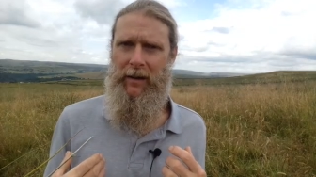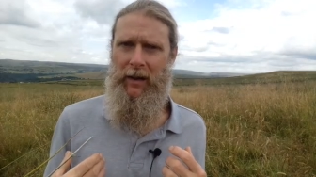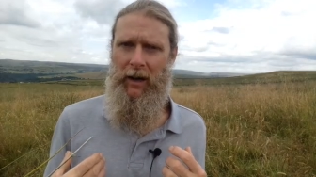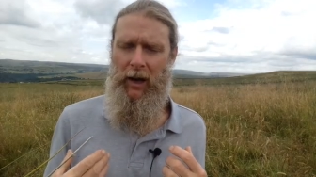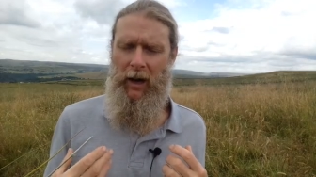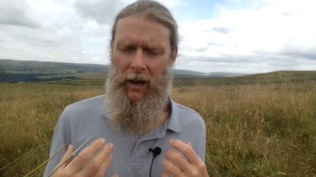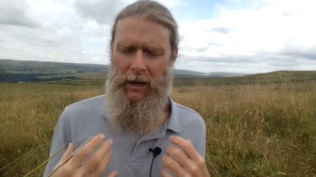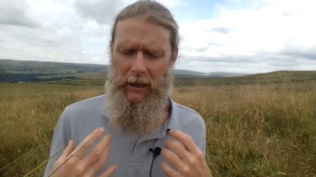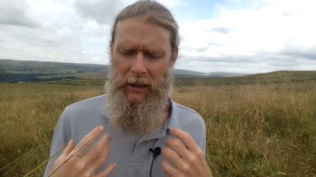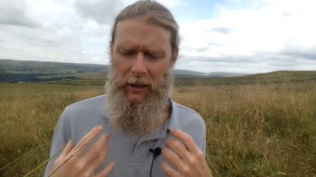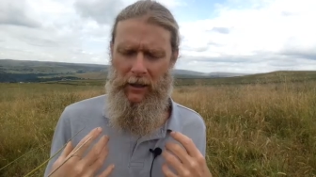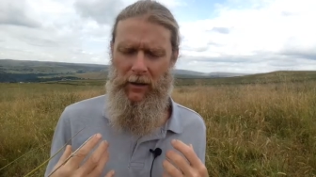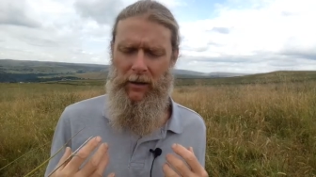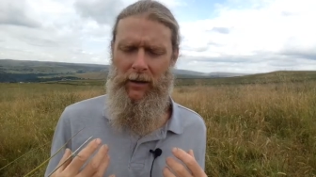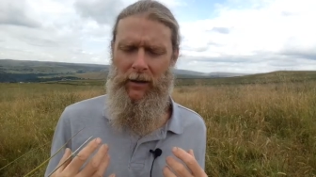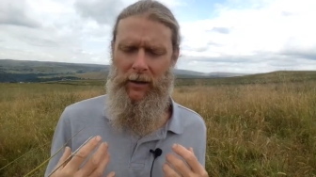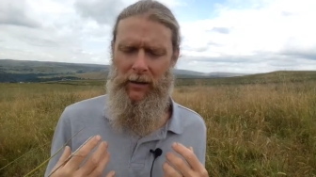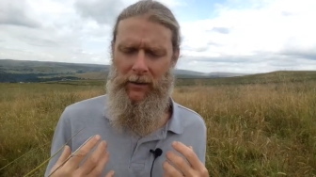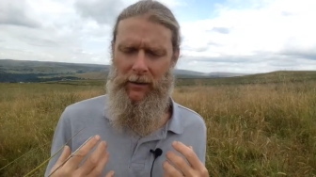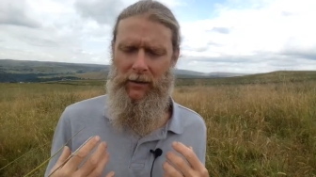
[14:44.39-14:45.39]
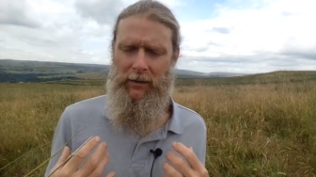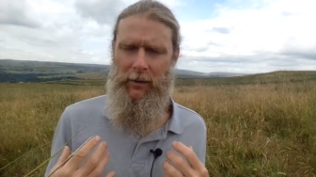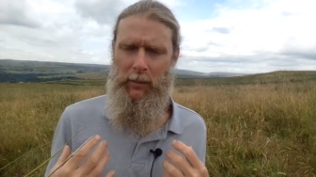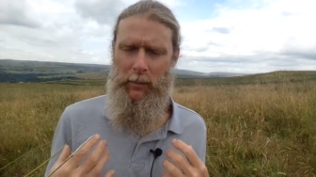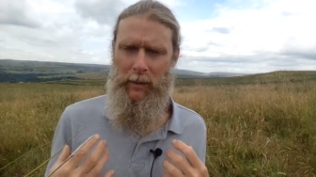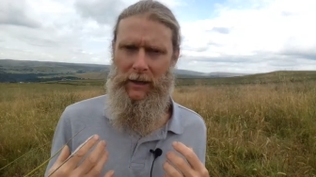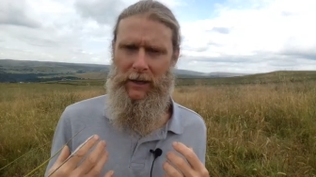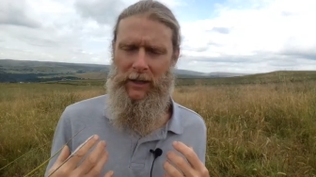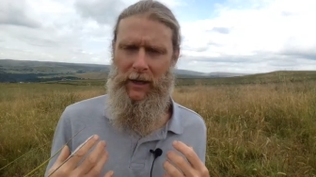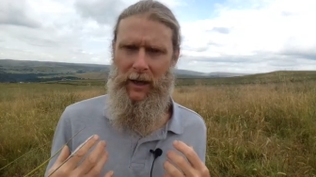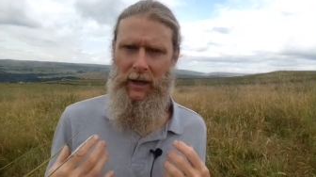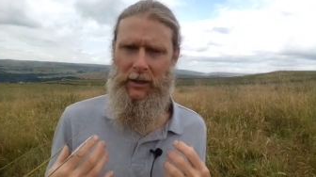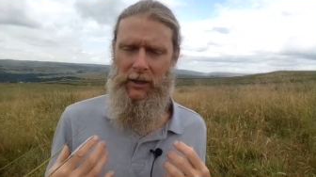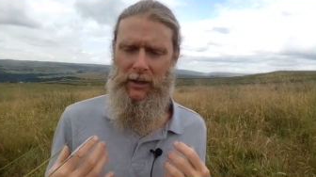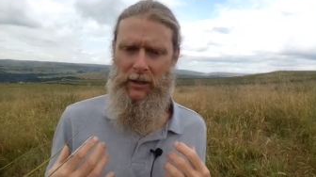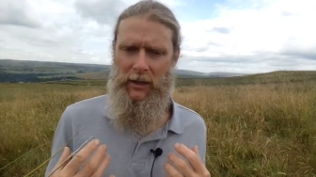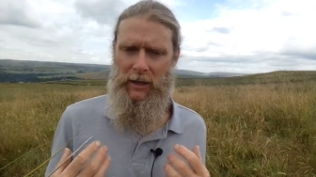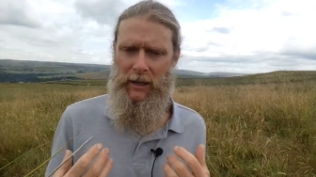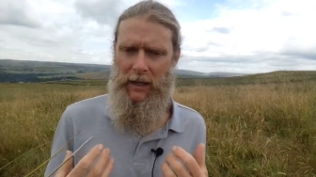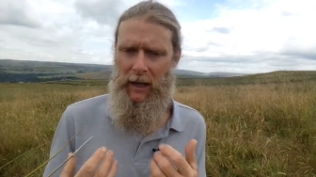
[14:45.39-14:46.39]
I yearned to be
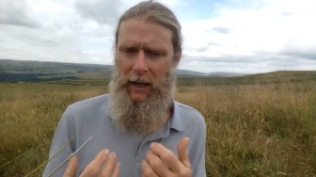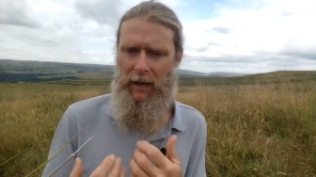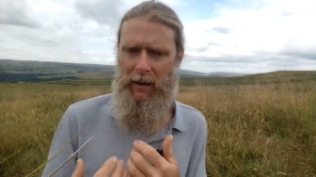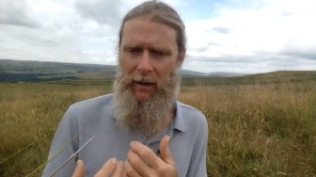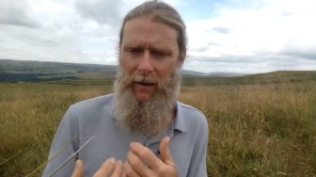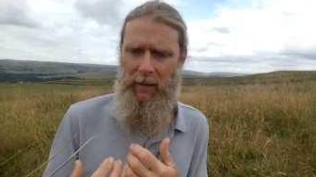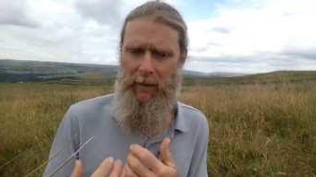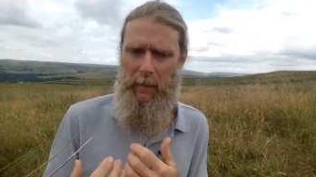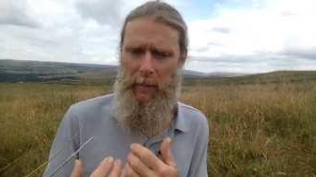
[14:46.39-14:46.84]
touched, and yet